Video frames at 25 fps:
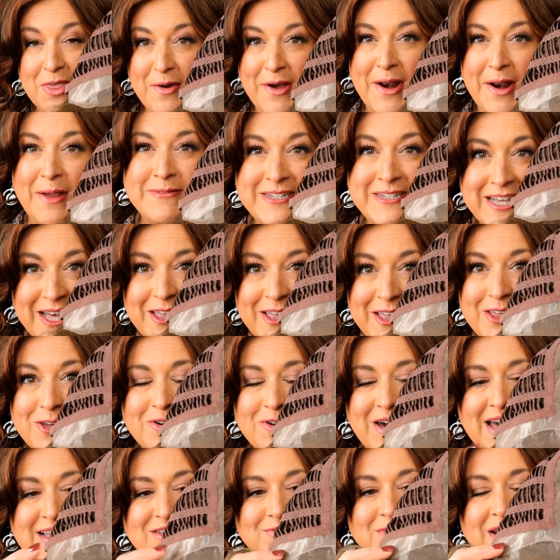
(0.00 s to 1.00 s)
with what I'm telling
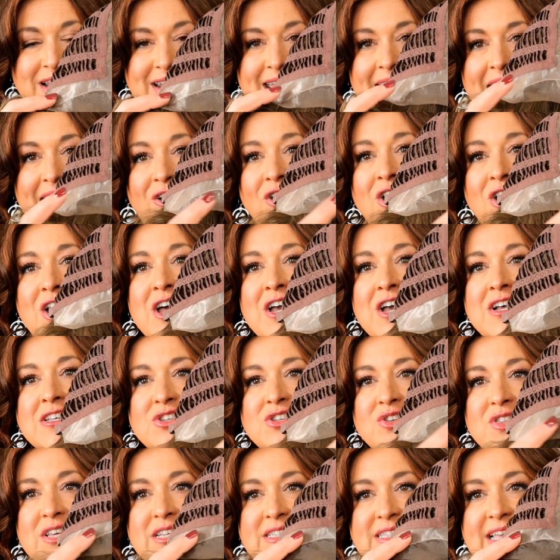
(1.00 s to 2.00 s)
you guys right now.
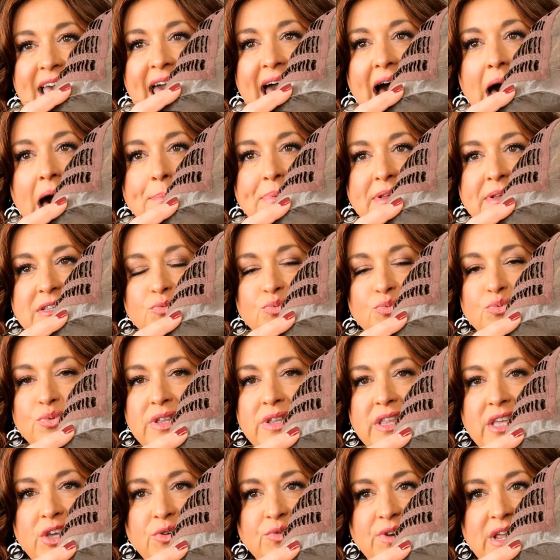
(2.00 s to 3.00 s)
So this cap is
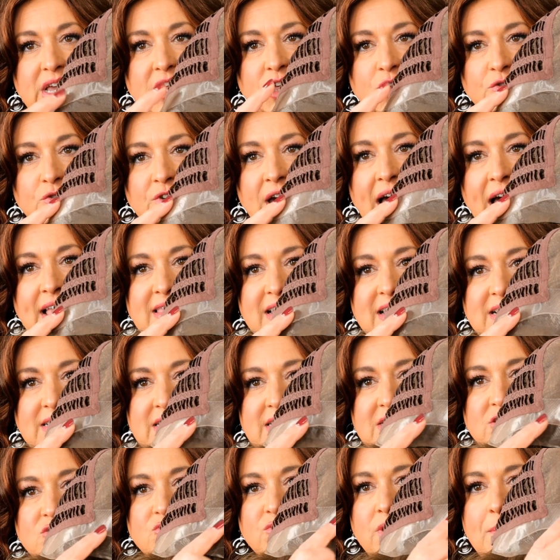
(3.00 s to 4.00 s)
really unique. You've got this
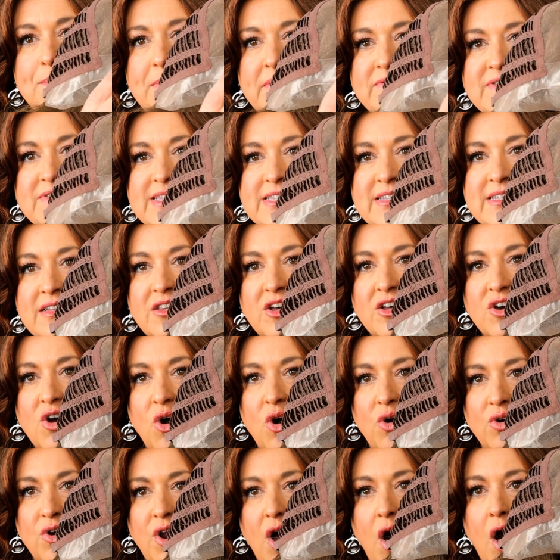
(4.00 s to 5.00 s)
strip of
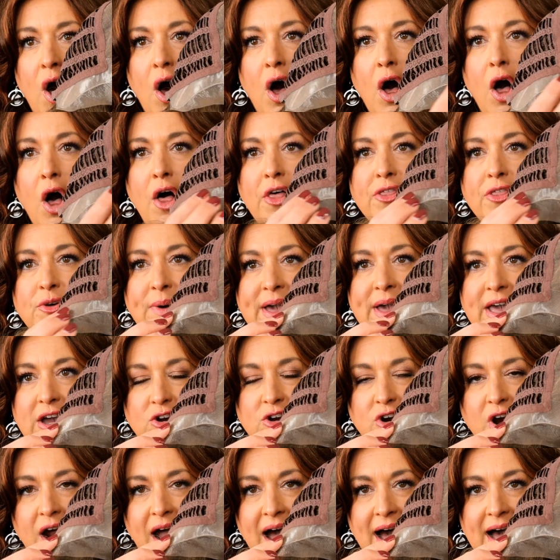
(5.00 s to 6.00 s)
silicone all the way
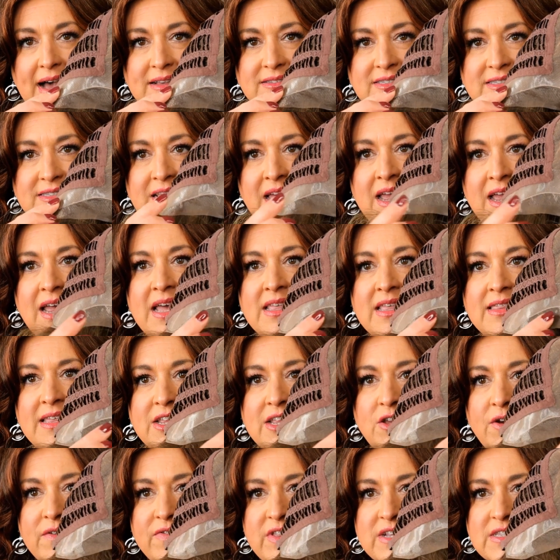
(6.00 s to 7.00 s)
across.
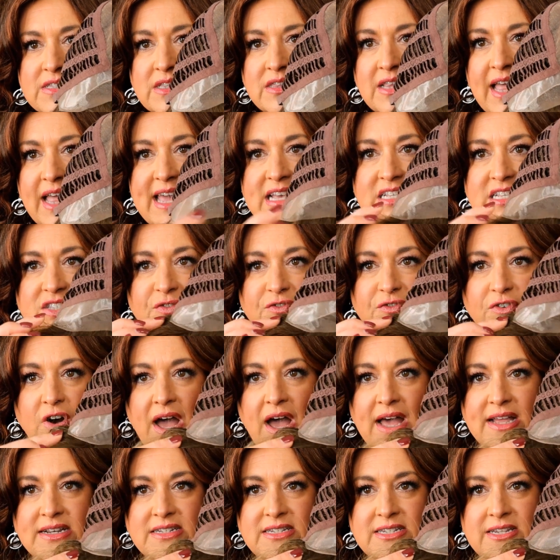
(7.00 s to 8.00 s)
Then you have this lace
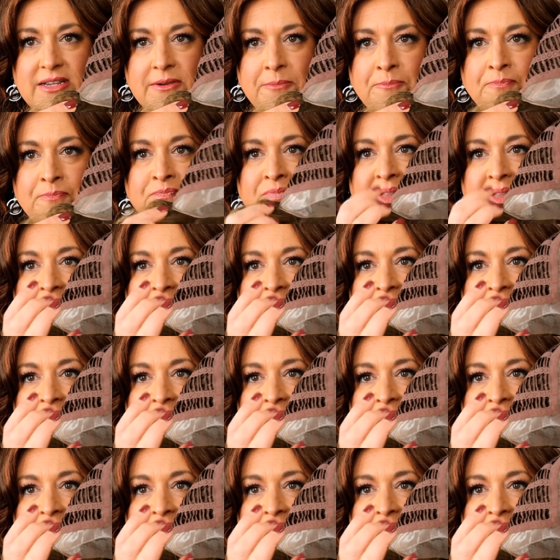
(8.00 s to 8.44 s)
front